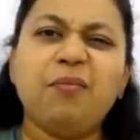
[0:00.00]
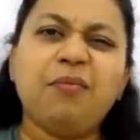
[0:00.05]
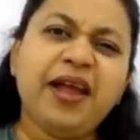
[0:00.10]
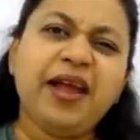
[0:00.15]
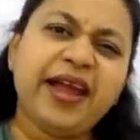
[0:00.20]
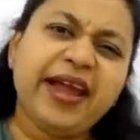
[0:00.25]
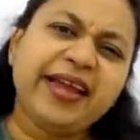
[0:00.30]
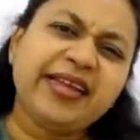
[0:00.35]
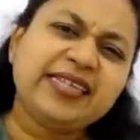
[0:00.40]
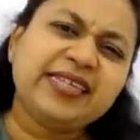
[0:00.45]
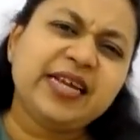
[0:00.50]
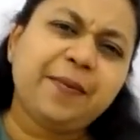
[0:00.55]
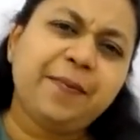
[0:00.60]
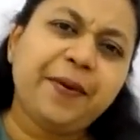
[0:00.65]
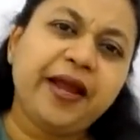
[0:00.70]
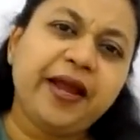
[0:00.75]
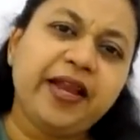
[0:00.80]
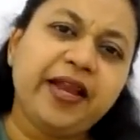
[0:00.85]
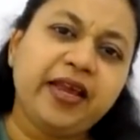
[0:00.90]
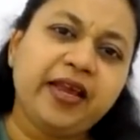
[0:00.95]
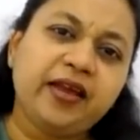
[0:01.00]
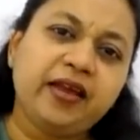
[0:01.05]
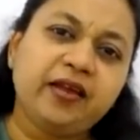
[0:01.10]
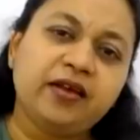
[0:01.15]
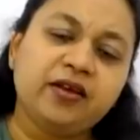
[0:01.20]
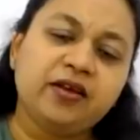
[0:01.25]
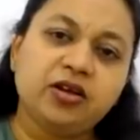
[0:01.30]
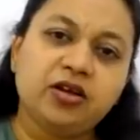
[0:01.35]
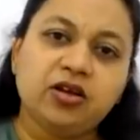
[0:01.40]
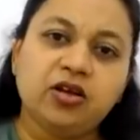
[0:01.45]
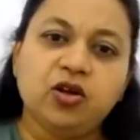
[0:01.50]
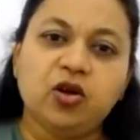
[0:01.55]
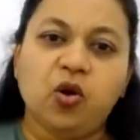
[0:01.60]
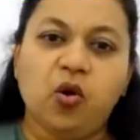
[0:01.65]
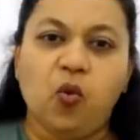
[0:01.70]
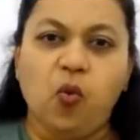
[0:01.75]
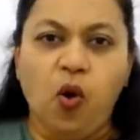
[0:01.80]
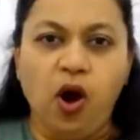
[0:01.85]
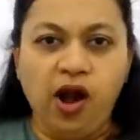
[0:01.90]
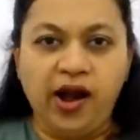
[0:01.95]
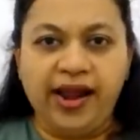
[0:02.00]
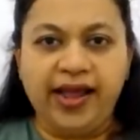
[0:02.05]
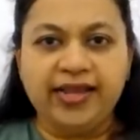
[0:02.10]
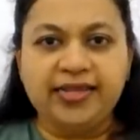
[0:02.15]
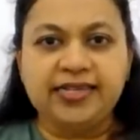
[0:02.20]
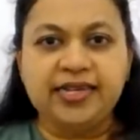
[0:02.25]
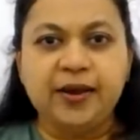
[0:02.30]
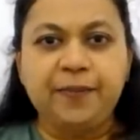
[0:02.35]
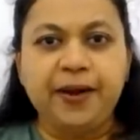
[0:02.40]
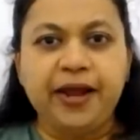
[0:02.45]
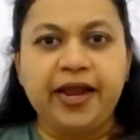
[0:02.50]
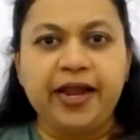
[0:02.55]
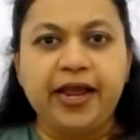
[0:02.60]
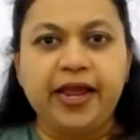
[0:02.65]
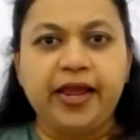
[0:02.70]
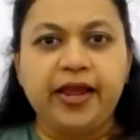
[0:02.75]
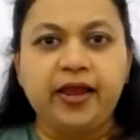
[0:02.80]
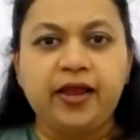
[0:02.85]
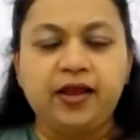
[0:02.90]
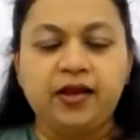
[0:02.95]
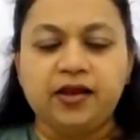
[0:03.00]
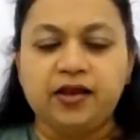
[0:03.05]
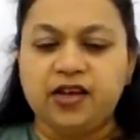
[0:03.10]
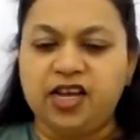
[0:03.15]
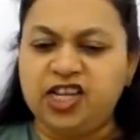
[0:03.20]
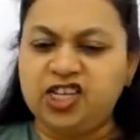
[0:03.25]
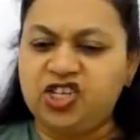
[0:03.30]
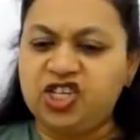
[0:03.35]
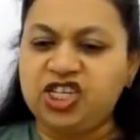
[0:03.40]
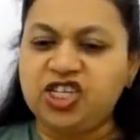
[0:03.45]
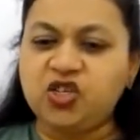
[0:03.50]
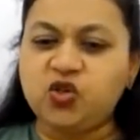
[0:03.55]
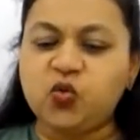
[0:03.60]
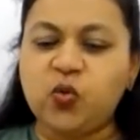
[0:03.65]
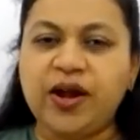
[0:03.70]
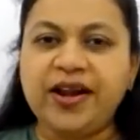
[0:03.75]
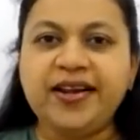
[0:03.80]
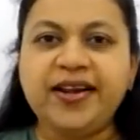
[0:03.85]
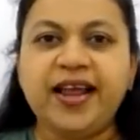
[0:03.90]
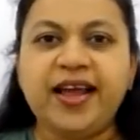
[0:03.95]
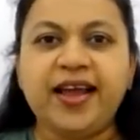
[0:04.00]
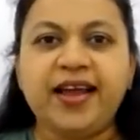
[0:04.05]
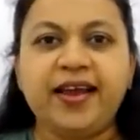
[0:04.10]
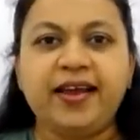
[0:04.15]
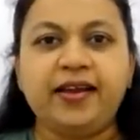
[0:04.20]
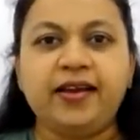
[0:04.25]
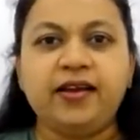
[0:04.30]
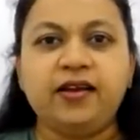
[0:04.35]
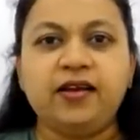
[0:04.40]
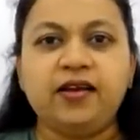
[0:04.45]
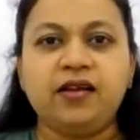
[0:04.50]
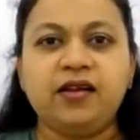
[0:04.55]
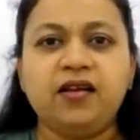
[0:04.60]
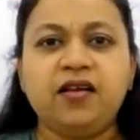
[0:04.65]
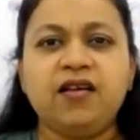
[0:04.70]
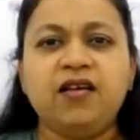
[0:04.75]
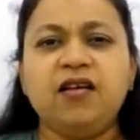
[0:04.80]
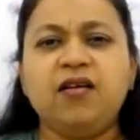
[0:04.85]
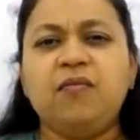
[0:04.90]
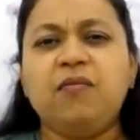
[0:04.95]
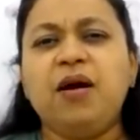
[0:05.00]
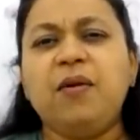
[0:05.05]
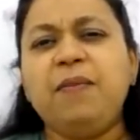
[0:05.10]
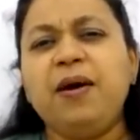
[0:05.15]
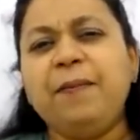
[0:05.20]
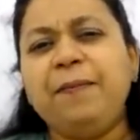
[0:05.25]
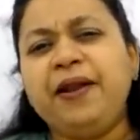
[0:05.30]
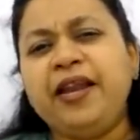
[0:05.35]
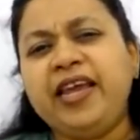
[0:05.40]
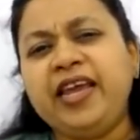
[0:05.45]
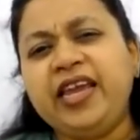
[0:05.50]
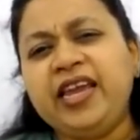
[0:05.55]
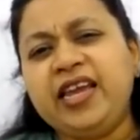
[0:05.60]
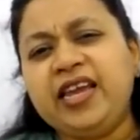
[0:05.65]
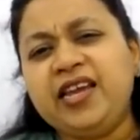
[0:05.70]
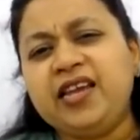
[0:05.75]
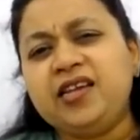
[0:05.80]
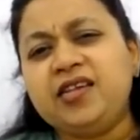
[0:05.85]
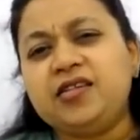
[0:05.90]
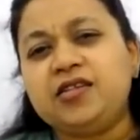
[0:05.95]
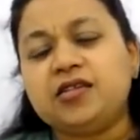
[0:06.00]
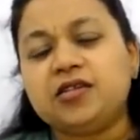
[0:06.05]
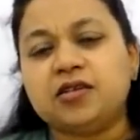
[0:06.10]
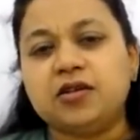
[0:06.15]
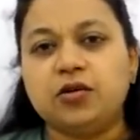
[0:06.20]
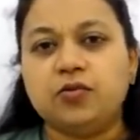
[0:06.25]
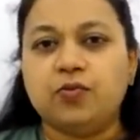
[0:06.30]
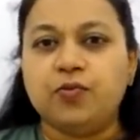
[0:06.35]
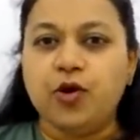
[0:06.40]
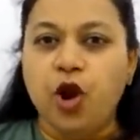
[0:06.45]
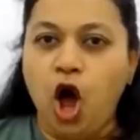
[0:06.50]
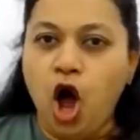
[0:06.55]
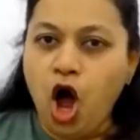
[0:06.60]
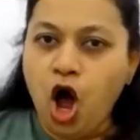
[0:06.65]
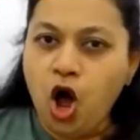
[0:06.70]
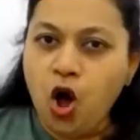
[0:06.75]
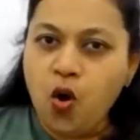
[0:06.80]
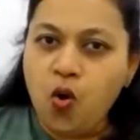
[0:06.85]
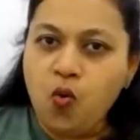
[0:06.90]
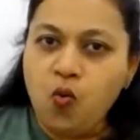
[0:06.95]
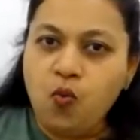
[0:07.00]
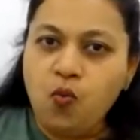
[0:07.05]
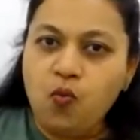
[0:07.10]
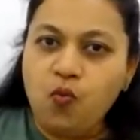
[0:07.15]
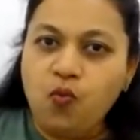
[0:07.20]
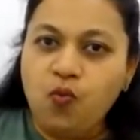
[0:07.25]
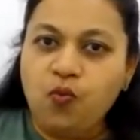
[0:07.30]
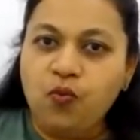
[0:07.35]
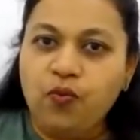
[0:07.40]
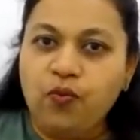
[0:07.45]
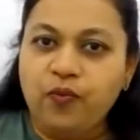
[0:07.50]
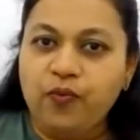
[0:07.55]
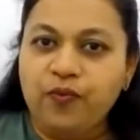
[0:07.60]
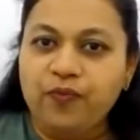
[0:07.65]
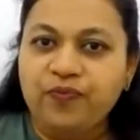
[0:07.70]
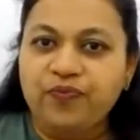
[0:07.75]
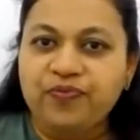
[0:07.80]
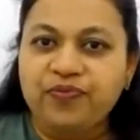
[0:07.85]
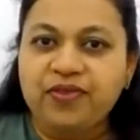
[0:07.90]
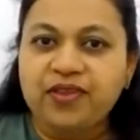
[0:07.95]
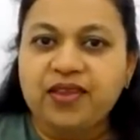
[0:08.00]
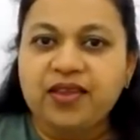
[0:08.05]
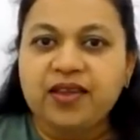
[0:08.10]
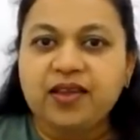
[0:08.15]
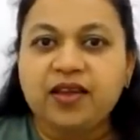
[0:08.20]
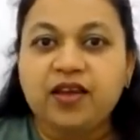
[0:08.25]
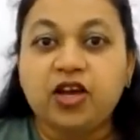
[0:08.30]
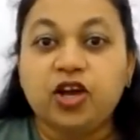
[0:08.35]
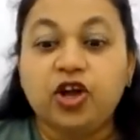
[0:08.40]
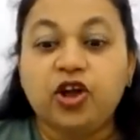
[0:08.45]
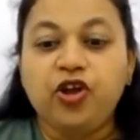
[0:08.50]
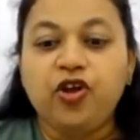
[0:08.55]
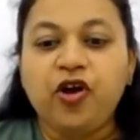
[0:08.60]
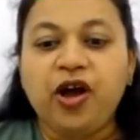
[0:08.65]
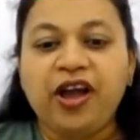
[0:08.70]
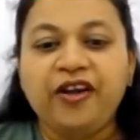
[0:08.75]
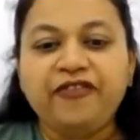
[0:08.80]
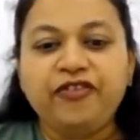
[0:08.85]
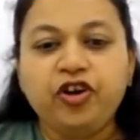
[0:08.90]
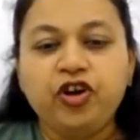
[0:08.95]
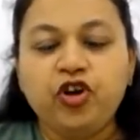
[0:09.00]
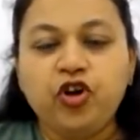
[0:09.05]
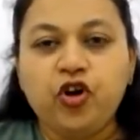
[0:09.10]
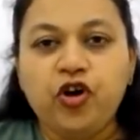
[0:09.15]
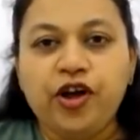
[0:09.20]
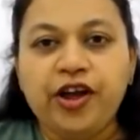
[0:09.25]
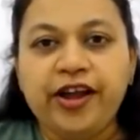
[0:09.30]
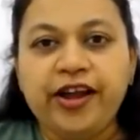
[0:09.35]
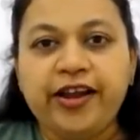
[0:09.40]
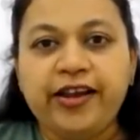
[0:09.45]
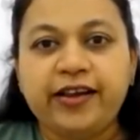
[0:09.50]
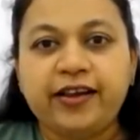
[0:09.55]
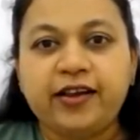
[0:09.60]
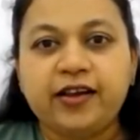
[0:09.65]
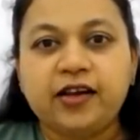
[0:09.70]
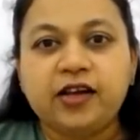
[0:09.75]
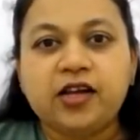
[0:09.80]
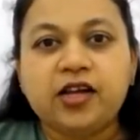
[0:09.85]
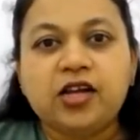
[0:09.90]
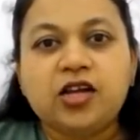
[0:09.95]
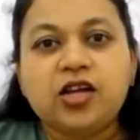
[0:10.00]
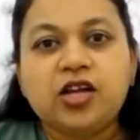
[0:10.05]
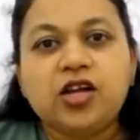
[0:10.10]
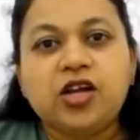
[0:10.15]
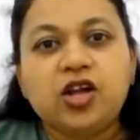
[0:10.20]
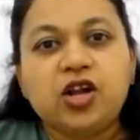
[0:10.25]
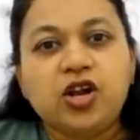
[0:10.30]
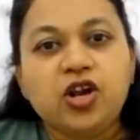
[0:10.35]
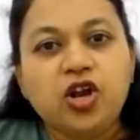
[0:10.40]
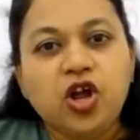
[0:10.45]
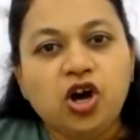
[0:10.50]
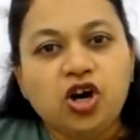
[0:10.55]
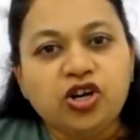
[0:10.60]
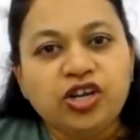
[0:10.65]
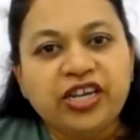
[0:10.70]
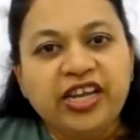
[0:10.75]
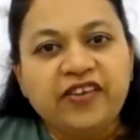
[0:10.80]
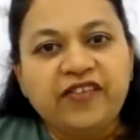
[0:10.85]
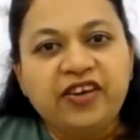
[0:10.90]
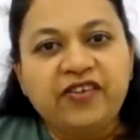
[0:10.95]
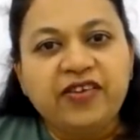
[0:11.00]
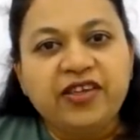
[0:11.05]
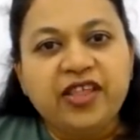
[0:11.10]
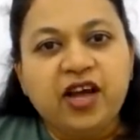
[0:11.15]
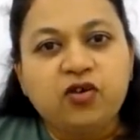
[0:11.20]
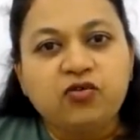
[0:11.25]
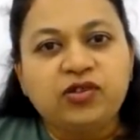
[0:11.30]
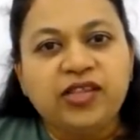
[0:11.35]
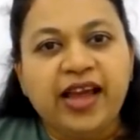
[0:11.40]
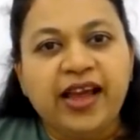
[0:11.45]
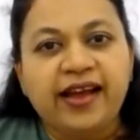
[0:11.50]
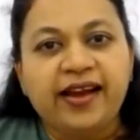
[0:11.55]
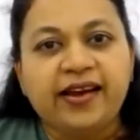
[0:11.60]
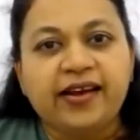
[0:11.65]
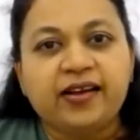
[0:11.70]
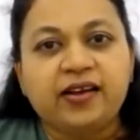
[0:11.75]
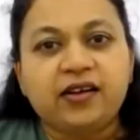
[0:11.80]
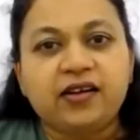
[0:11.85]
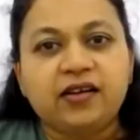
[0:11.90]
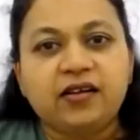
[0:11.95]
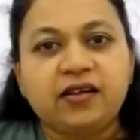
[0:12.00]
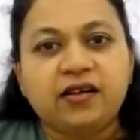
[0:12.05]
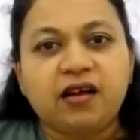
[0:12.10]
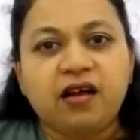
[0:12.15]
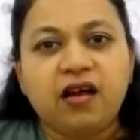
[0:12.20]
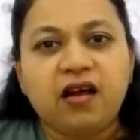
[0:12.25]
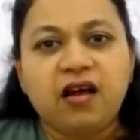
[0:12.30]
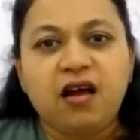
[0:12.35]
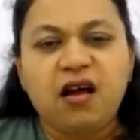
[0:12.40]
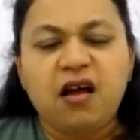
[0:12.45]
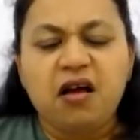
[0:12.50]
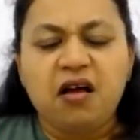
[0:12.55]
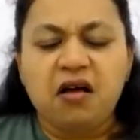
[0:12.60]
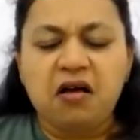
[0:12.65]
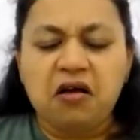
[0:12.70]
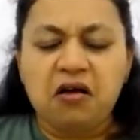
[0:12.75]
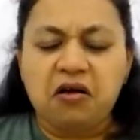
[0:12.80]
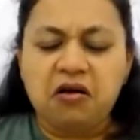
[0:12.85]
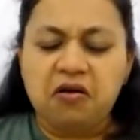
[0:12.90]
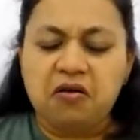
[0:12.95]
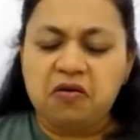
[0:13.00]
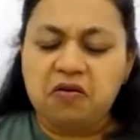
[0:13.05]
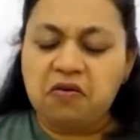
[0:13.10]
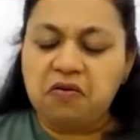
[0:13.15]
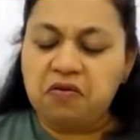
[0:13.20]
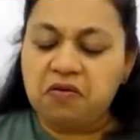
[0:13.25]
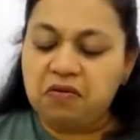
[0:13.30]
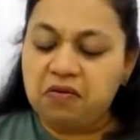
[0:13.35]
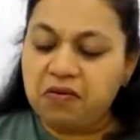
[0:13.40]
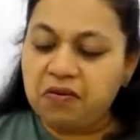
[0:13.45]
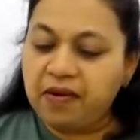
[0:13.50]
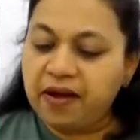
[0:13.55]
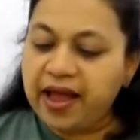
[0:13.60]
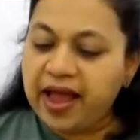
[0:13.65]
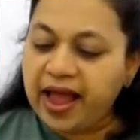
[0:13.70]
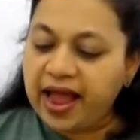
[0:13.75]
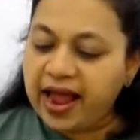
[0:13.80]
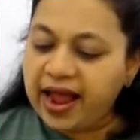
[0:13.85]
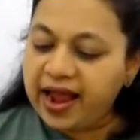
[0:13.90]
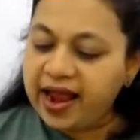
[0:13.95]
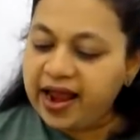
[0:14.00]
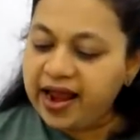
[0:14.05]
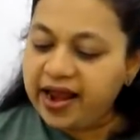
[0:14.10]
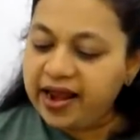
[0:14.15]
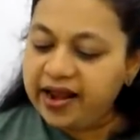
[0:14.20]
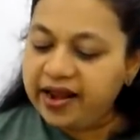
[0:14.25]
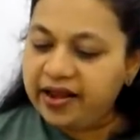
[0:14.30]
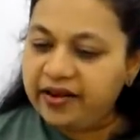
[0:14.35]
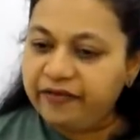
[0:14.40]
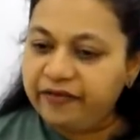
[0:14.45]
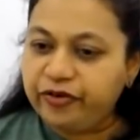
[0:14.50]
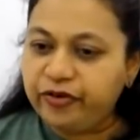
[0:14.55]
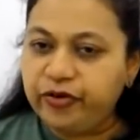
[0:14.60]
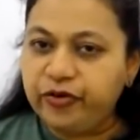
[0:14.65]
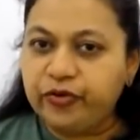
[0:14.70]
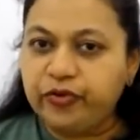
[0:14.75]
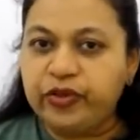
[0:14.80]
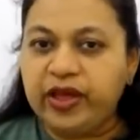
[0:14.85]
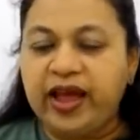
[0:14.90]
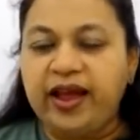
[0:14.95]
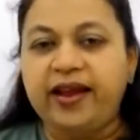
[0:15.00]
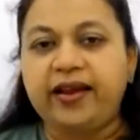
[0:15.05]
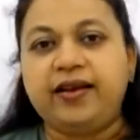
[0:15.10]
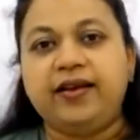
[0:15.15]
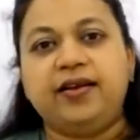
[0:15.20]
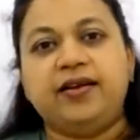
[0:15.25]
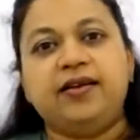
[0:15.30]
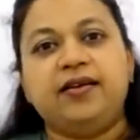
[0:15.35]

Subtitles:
My hands are paining. What hands are paining? It's just one line. Mama, please. No, you have to do it. No TV without that. Oh, and I have to do that.